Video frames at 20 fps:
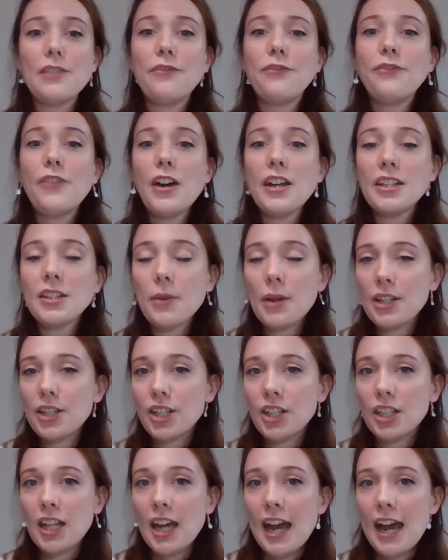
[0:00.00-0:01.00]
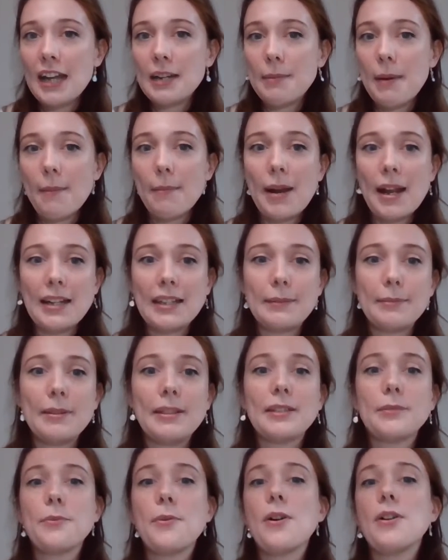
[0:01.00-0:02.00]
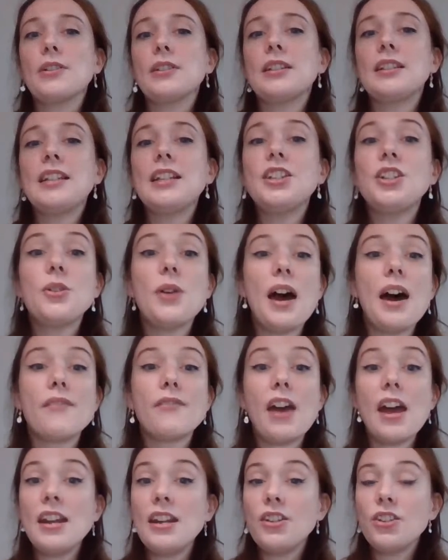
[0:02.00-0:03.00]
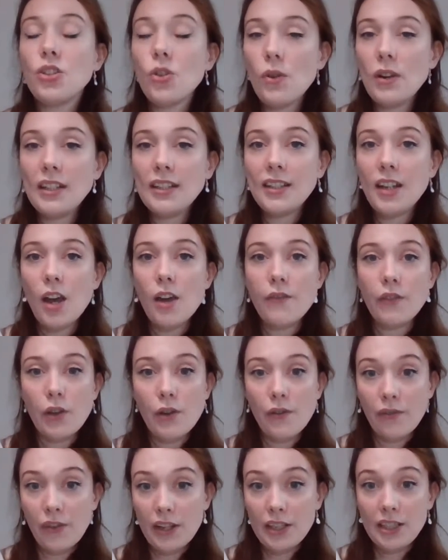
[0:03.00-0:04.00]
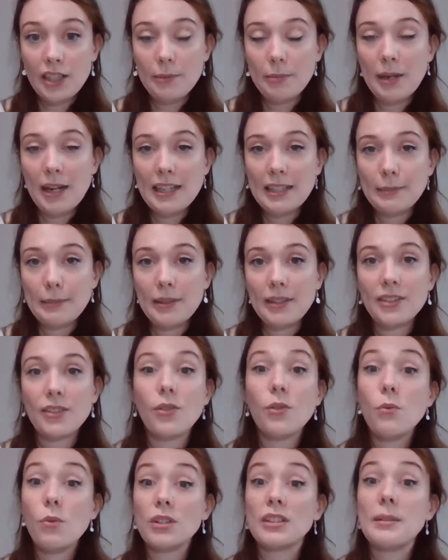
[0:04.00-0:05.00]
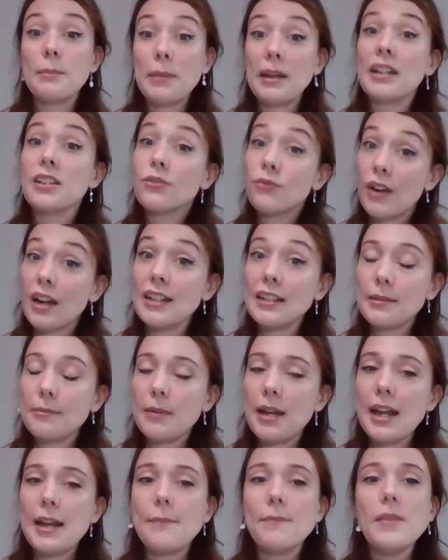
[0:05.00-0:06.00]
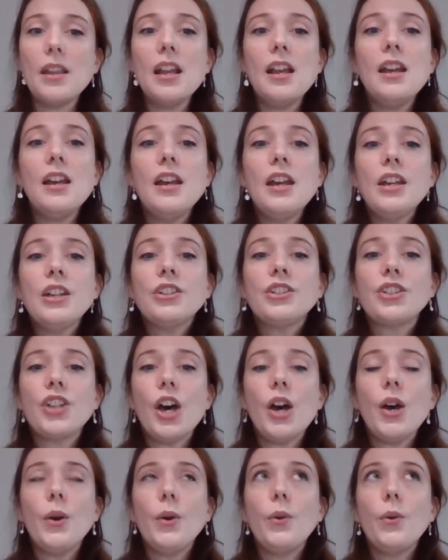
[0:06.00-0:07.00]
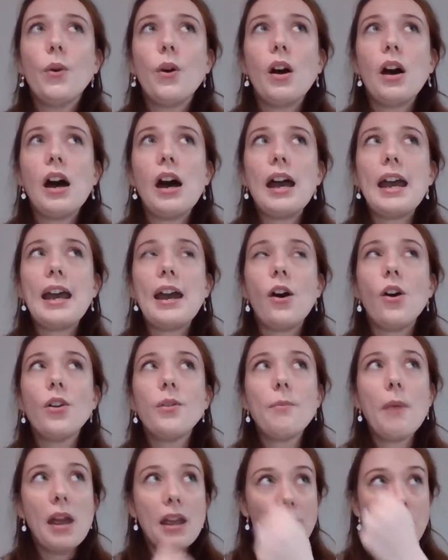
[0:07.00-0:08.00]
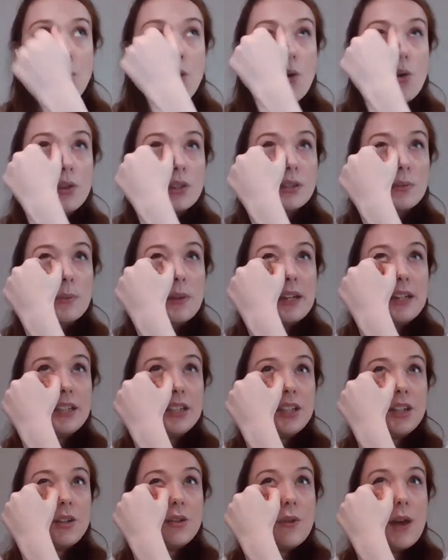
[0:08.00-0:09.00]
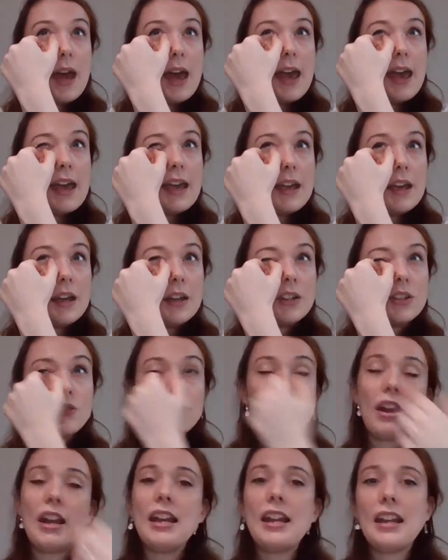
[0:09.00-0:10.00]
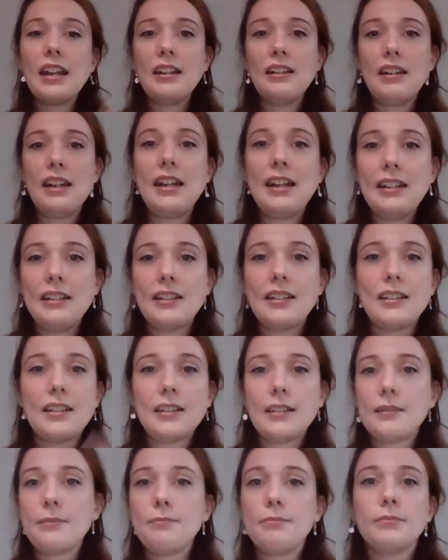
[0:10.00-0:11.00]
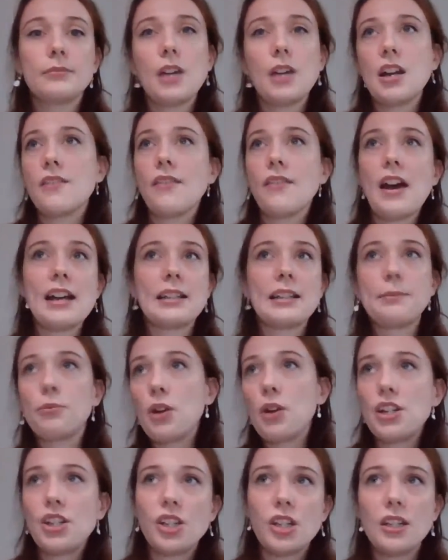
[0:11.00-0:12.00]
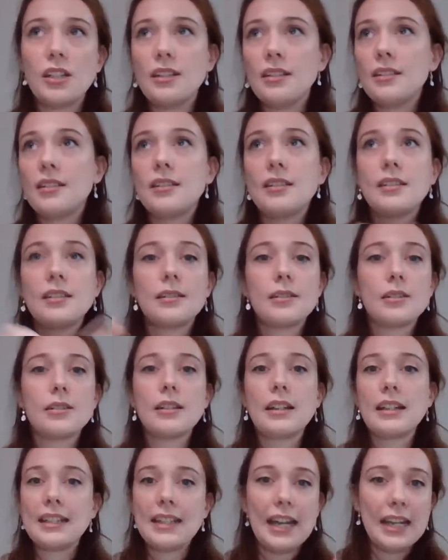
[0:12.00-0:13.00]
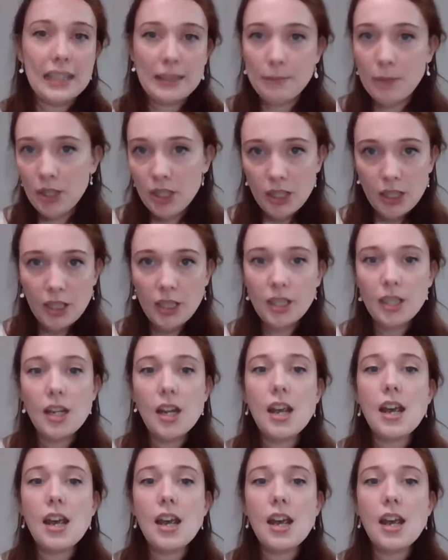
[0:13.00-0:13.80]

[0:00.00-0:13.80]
the first question that I had about placements was, did you have any choice over your first year placements, or was it picked randomly? So on my course, we do a training and needs kind of aspirations assessment,